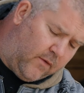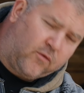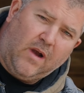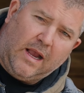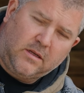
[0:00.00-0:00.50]
of
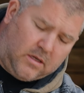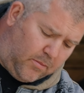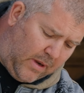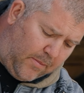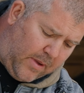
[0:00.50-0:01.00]

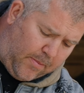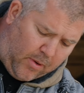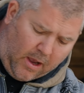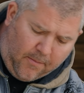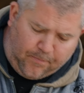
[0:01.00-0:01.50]
cracked black
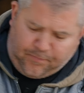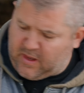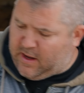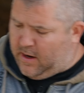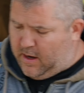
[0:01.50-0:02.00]
pepper.
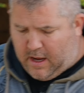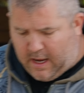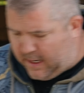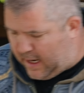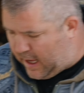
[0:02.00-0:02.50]

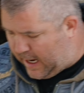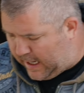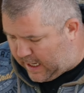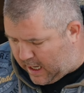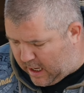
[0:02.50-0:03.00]
And
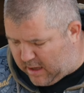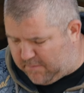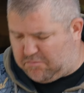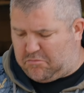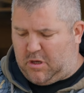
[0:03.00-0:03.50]
then
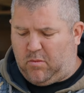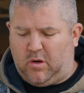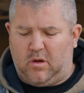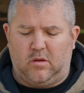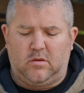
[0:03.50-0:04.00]
you
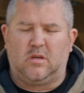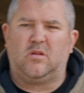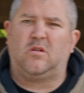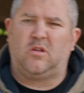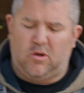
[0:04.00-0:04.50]
want
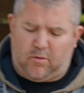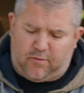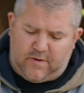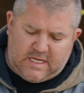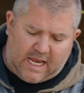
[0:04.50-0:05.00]
2 or
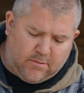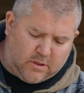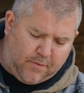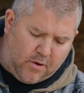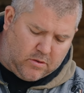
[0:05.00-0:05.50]
3
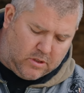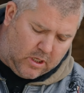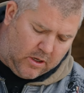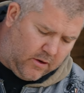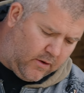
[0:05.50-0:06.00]
tablespoons
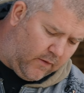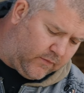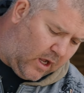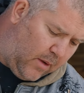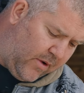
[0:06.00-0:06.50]
of
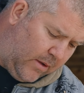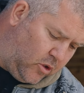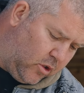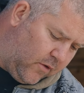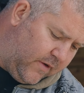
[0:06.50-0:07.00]
dark brown
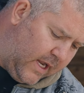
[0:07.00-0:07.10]
sugar in